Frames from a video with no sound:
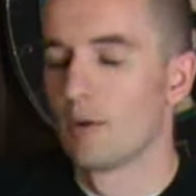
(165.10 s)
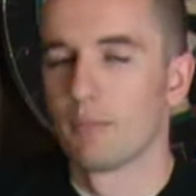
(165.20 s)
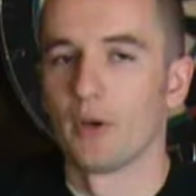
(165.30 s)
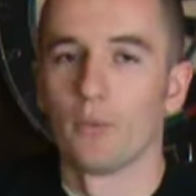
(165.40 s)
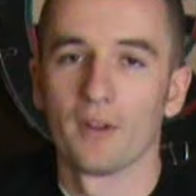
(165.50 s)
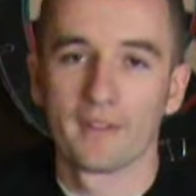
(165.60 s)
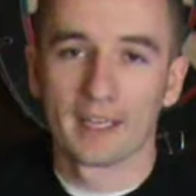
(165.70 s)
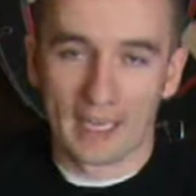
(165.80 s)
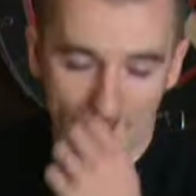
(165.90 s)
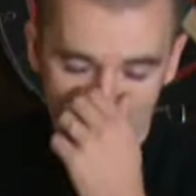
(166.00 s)
But one
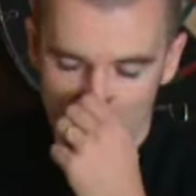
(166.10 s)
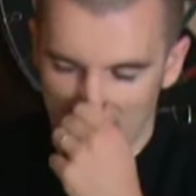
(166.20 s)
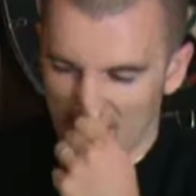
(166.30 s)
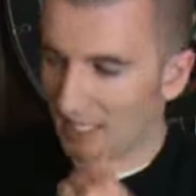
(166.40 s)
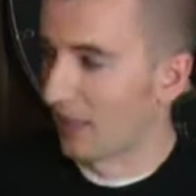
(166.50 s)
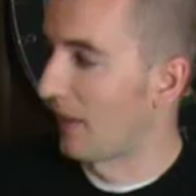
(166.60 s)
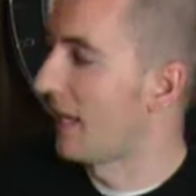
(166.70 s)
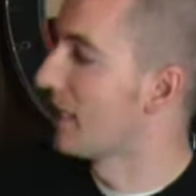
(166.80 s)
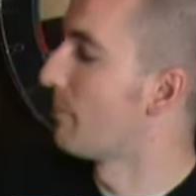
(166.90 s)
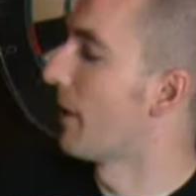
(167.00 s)
thing I have to say that I
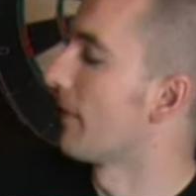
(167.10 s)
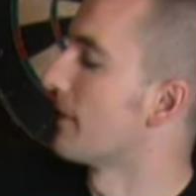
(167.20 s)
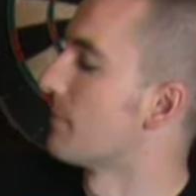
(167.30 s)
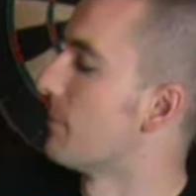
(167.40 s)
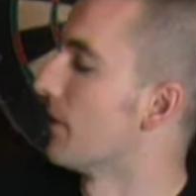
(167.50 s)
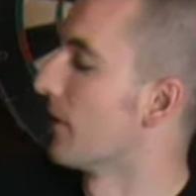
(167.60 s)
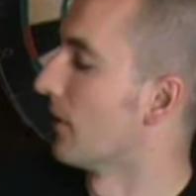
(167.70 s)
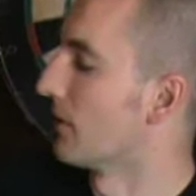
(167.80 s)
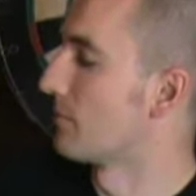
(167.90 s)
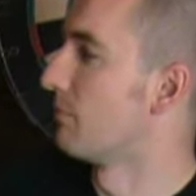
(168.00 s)
like about this beer
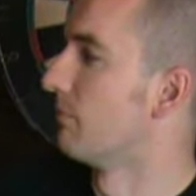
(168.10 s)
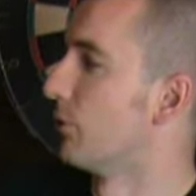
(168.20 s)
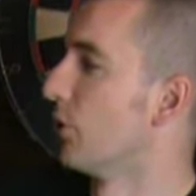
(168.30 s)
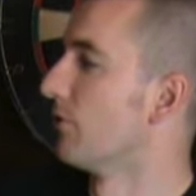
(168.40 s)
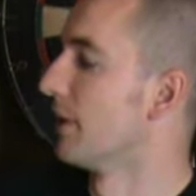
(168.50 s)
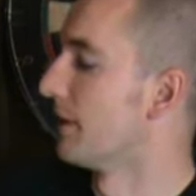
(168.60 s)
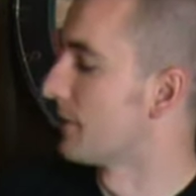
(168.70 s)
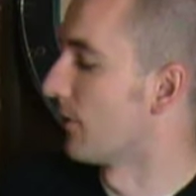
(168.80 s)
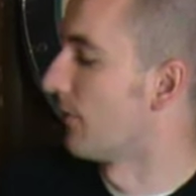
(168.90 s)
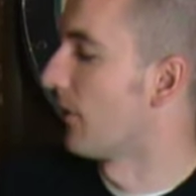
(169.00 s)
and this brewery
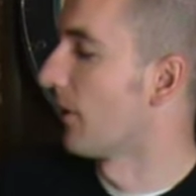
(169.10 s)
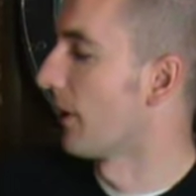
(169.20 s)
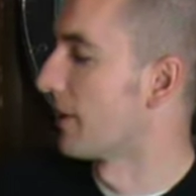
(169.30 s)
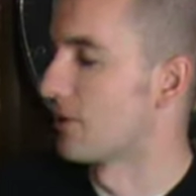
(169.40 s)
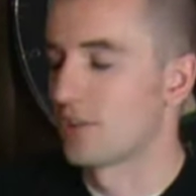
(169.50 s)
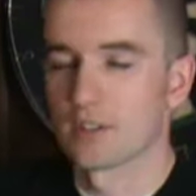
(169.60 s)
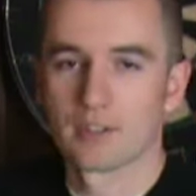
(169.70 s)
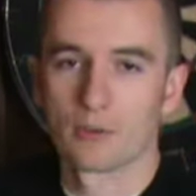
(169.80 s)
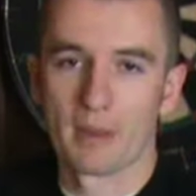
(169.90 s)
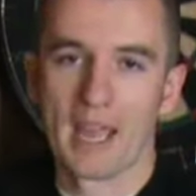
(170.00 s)
so far is
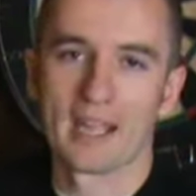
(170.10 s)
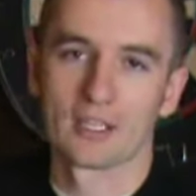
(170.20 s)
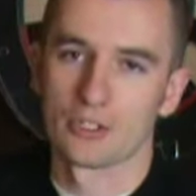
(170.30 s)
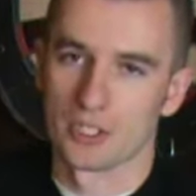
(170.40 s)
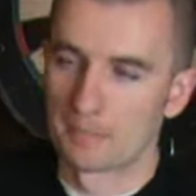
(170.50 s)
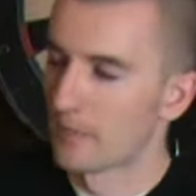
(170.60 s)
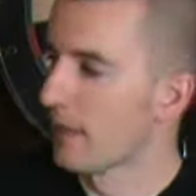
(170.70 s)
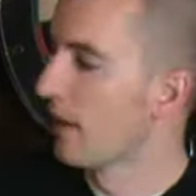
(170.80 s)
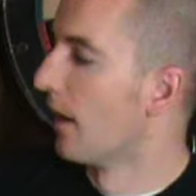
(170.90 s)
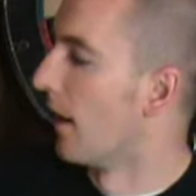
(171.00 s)
just their packaging.
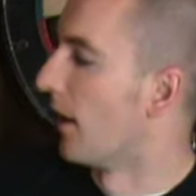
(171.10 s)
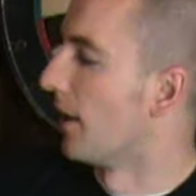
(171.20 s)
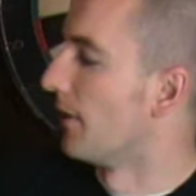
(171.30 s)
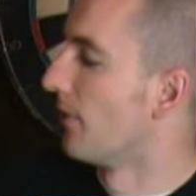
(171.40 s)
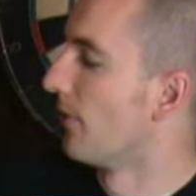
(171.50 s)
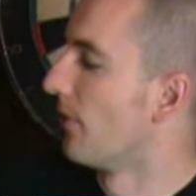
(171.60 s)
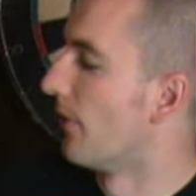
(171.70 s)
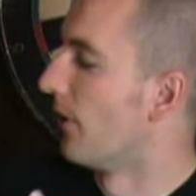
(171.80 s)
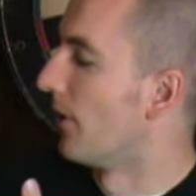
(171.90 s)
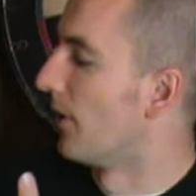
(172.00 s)

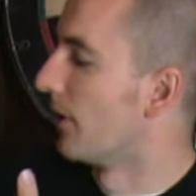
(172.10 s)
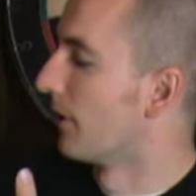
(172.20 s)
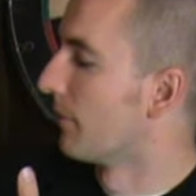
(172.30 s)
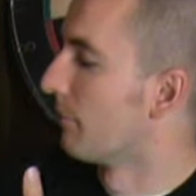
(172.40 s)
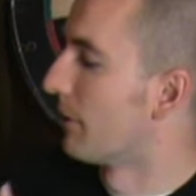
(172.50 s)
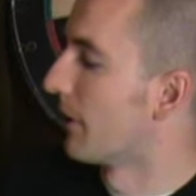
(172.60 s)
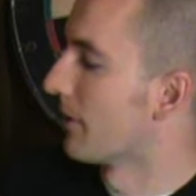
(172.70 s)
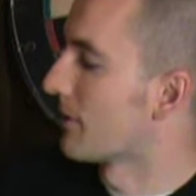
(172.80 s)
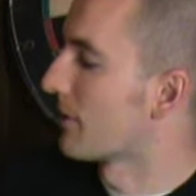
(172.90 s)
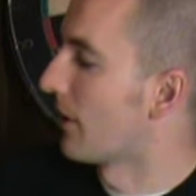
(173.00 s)
The beer
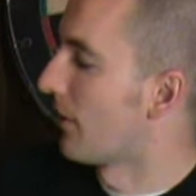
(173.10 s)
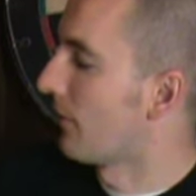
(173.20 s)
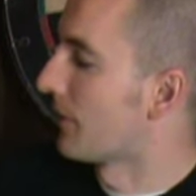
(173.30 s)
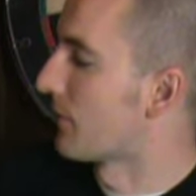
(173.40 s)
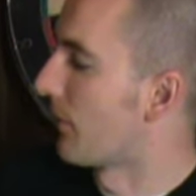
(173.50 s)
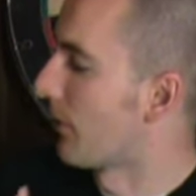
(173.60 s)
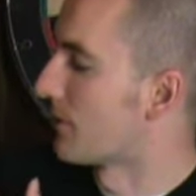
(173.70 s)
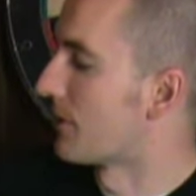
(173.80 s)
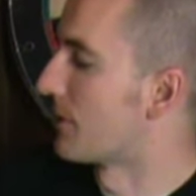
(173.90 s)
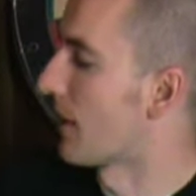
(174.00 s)
itself, as far
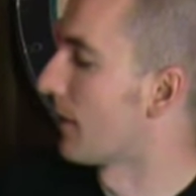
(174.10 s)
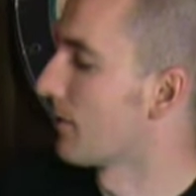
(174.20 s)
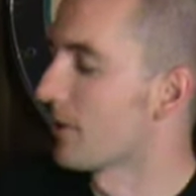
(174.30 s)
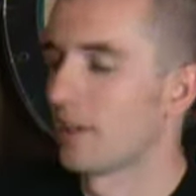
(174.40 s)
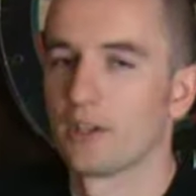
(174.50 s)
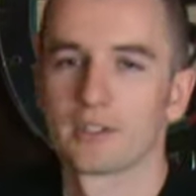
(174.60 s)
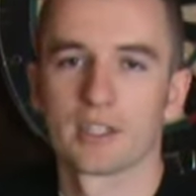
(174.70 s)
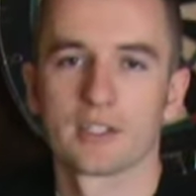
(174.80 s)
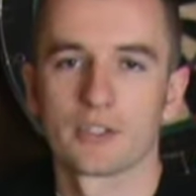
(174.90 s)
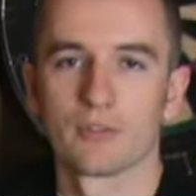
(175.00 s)
as design goes on there, it's
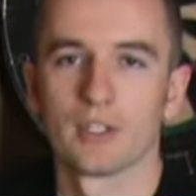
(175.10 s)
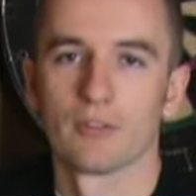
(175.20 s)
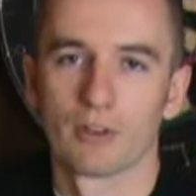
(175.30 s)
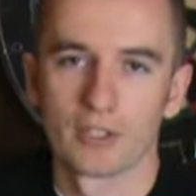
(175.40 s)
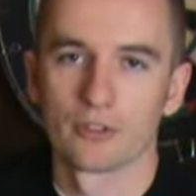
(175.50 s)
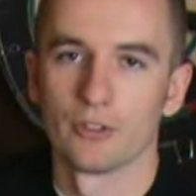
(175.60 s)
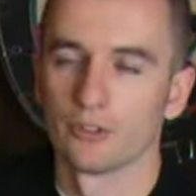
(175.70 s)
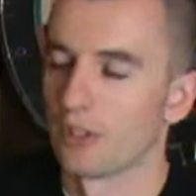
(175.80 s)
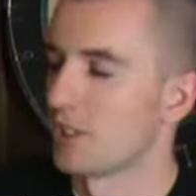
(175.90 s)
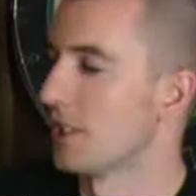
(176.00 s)
got this really retro
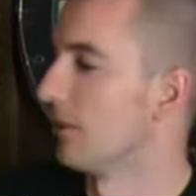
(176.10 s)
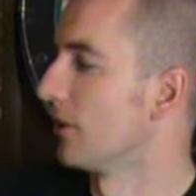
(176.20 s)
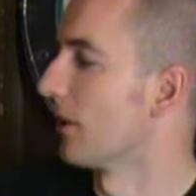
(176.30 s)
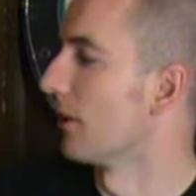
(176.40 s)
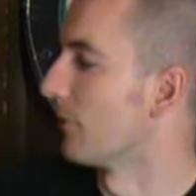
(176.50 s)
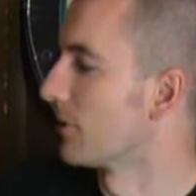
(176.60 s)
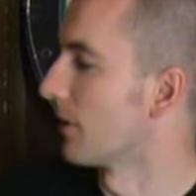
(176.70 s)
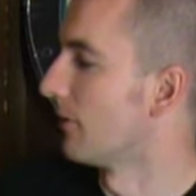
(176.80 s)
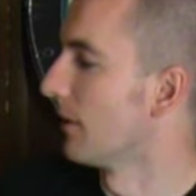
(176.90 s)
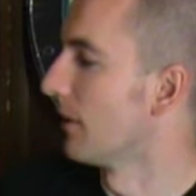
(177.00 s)
grungy look on it, which
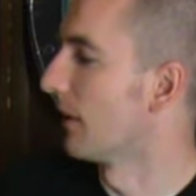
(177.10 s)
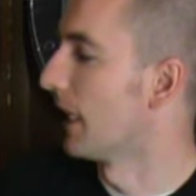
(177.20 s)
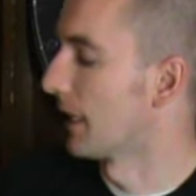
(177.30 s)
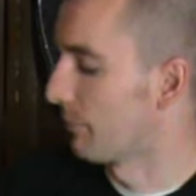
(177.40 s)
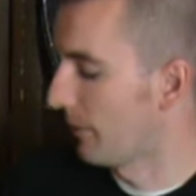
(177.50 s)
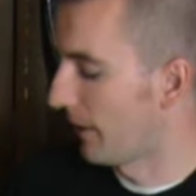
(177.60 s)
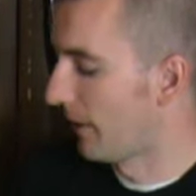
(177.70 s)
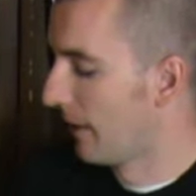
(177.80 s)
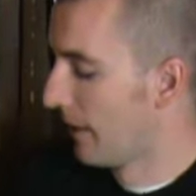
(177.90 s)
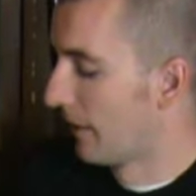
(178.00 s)
I really like.
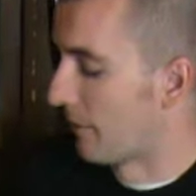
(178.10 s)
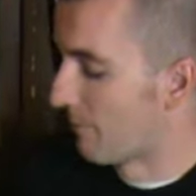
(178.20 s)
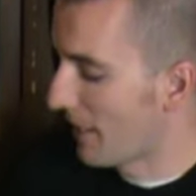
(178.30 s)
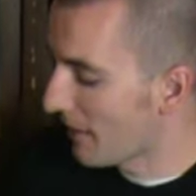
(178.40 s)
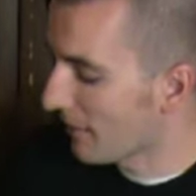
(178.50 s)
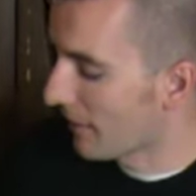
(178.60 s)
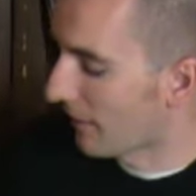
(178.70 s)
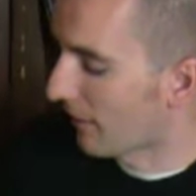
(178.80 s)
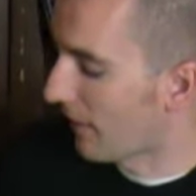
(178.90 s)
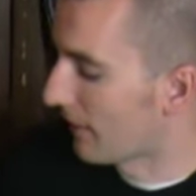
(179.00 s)
But the main
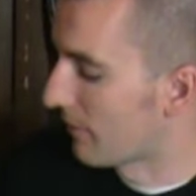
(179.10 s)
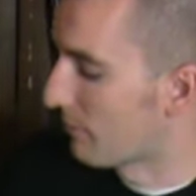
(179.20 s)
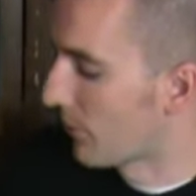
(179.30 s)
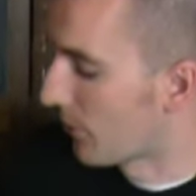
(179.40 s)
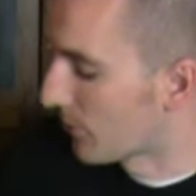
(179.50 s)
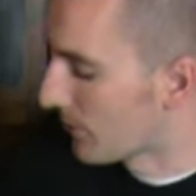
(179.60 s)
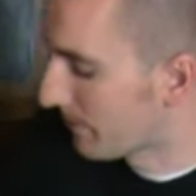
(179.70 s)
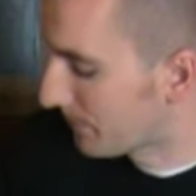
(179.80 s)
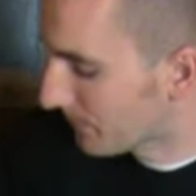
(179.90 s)
thing I like the most